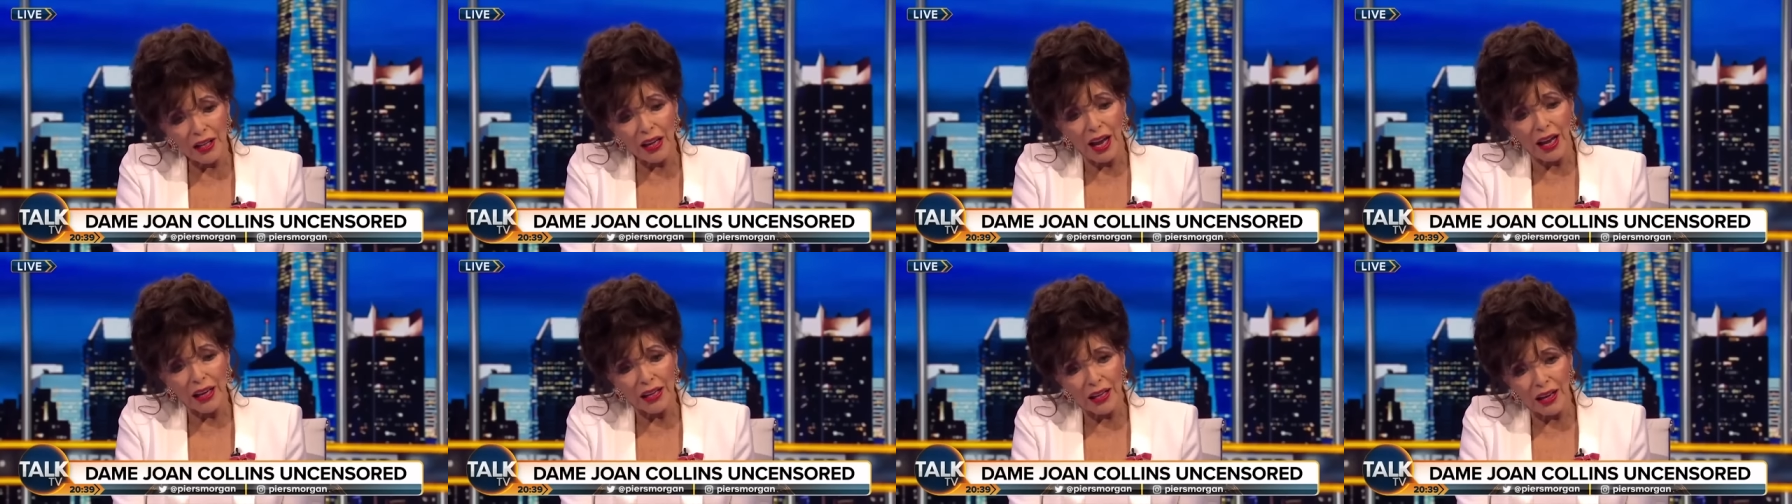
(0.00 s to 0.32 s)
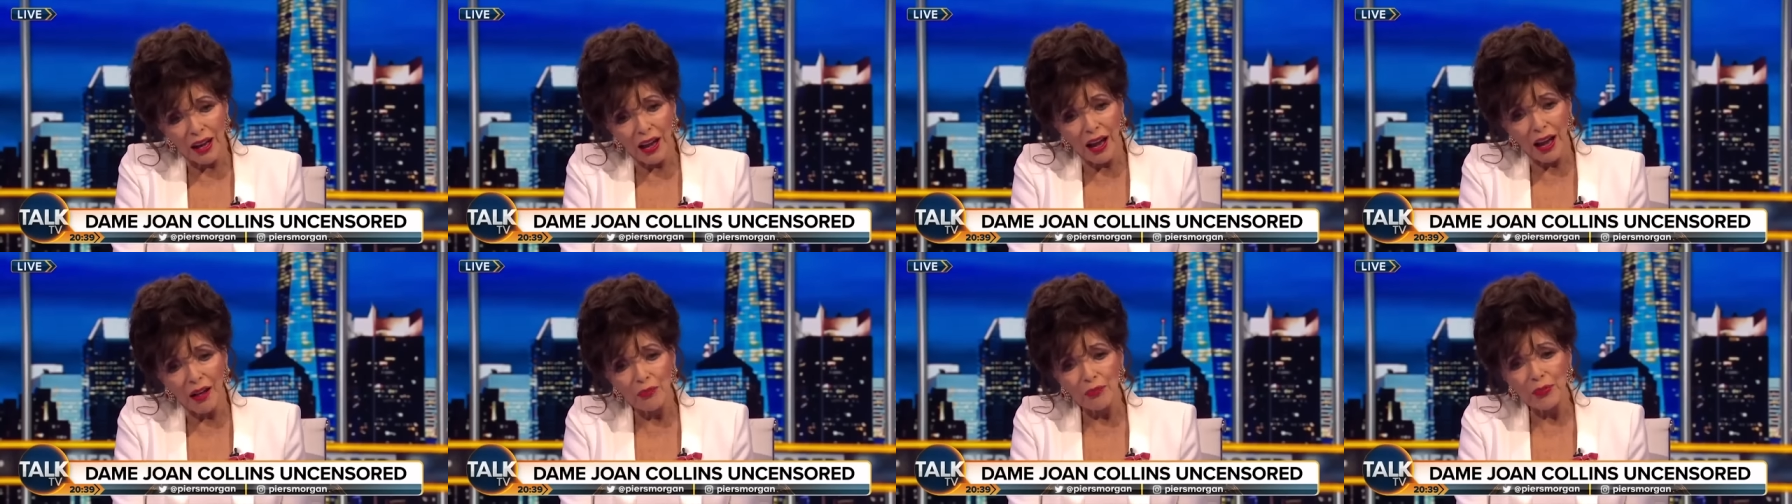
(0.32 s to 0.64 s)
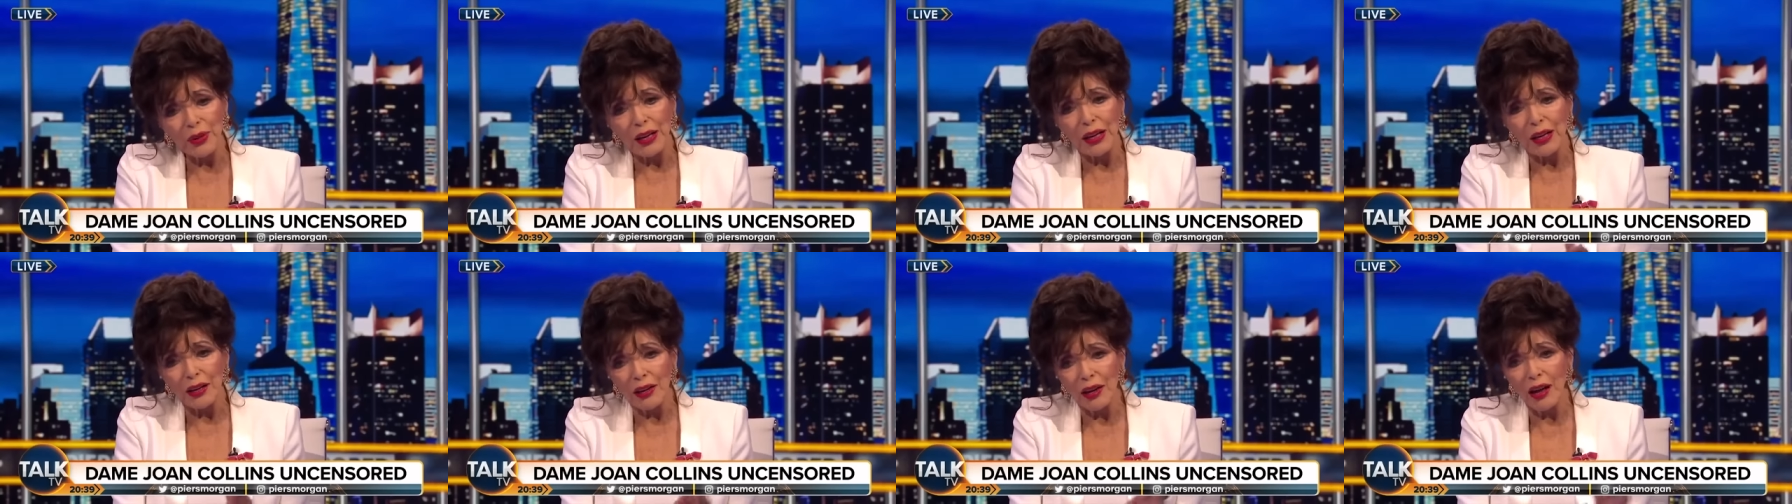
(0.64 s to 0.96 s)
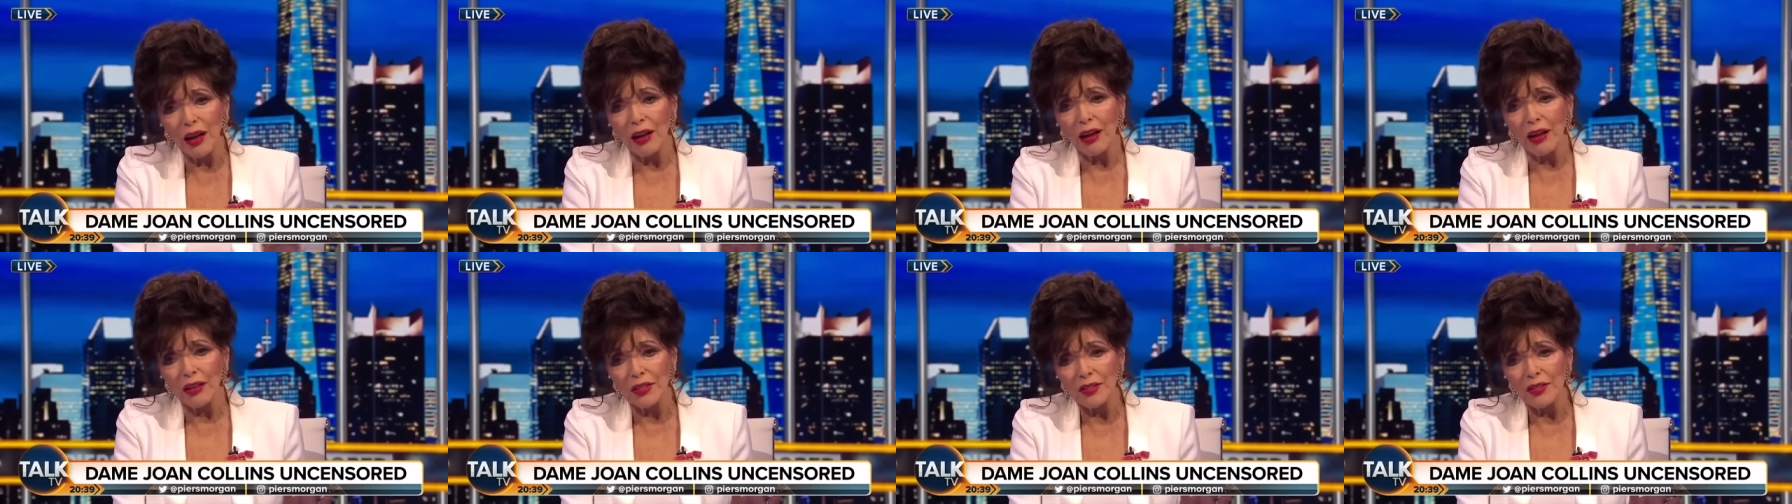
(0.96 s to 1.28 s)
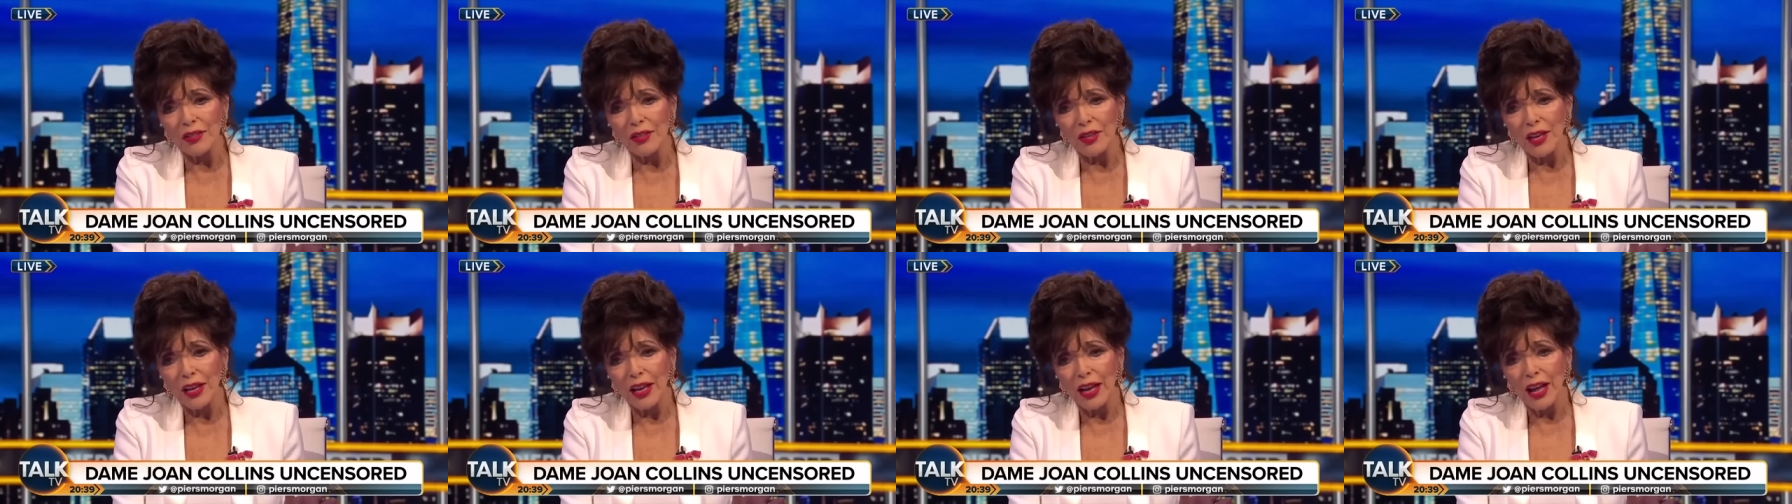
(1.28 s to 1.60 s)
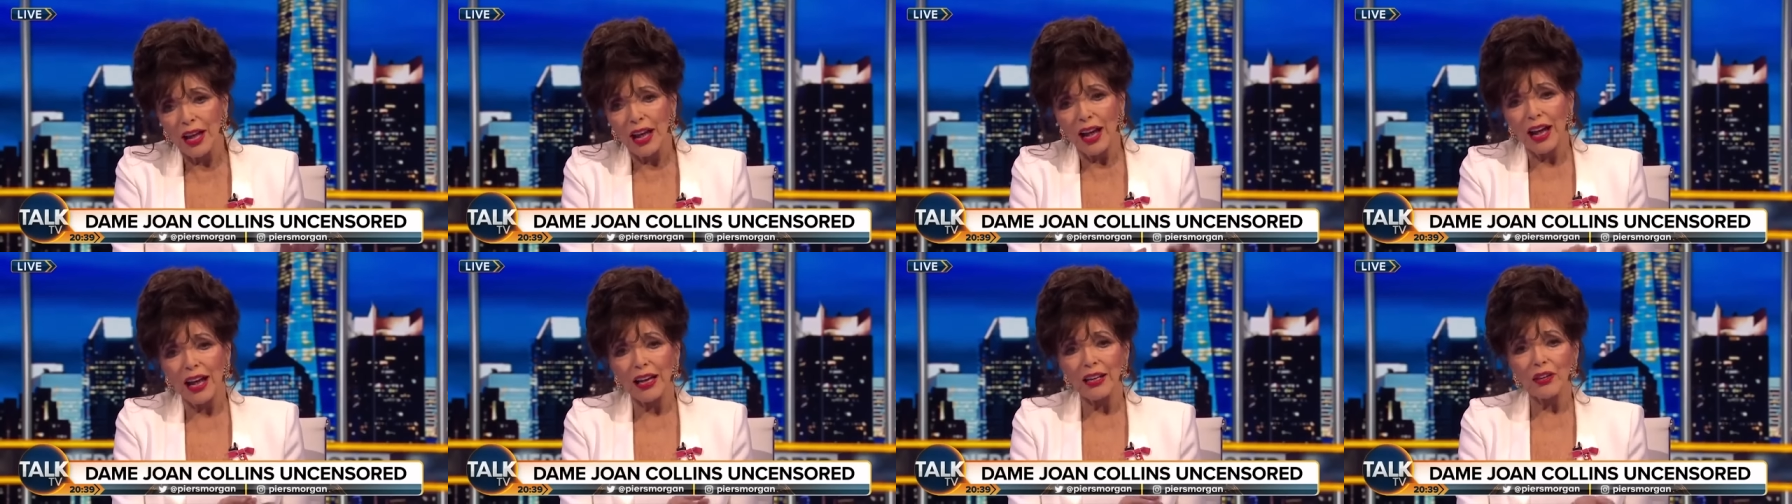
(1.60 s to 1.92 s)
I can't because
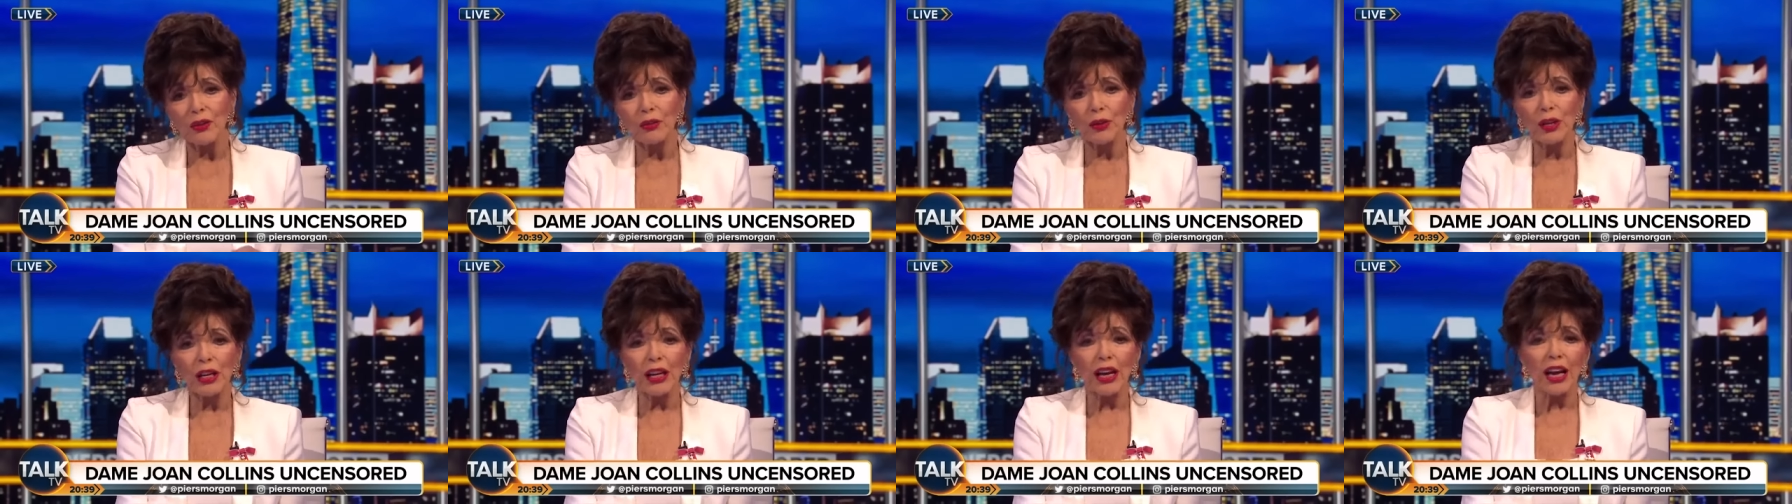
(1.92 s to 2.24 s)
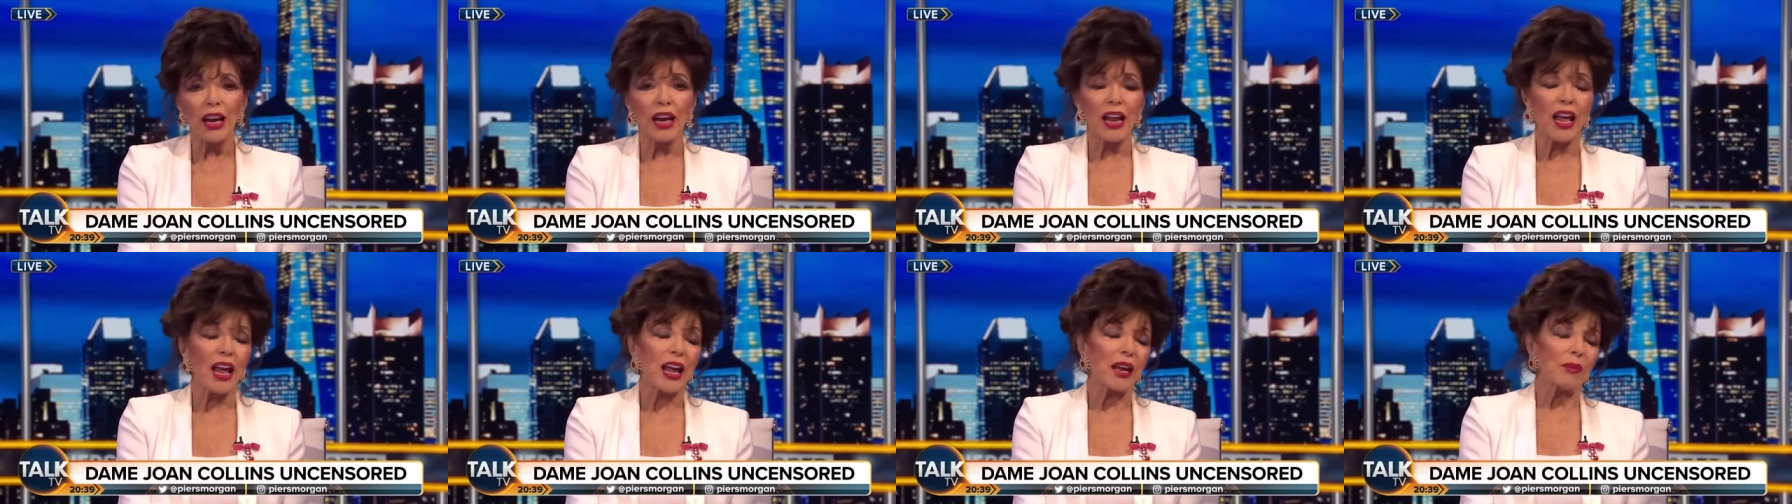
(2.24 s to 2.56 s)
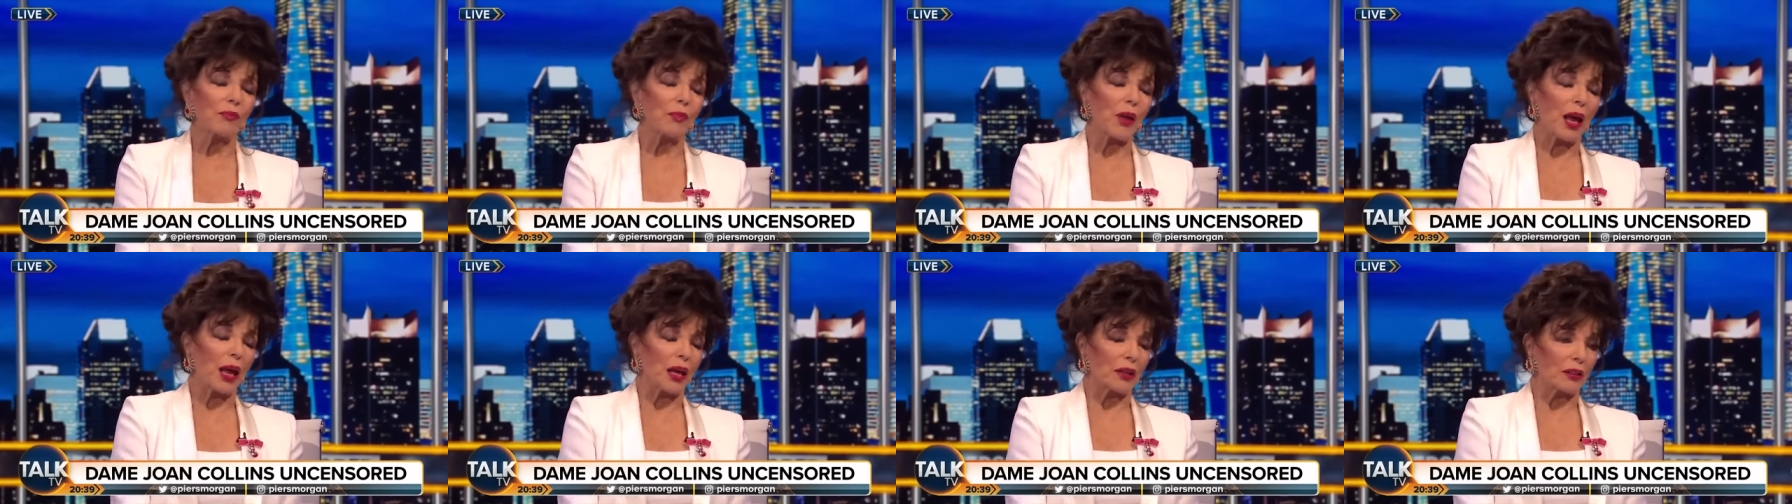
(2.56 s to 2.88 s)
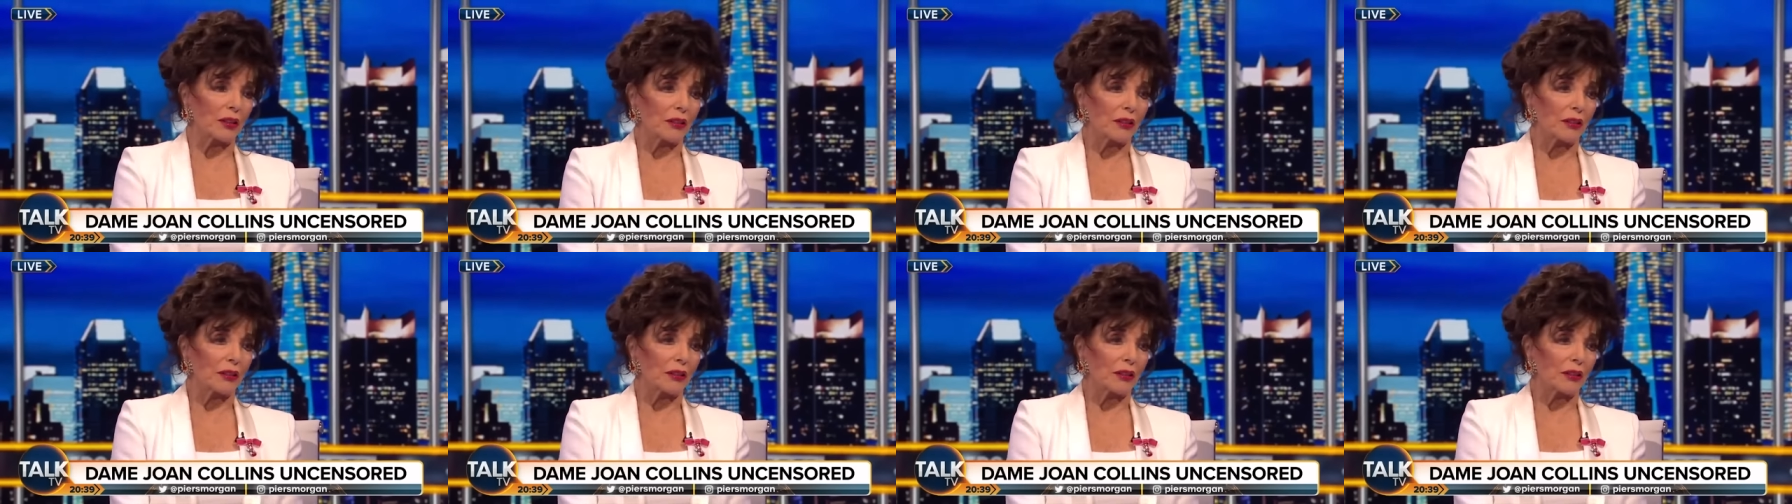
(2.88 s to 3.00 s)
I don't want to get hate mail.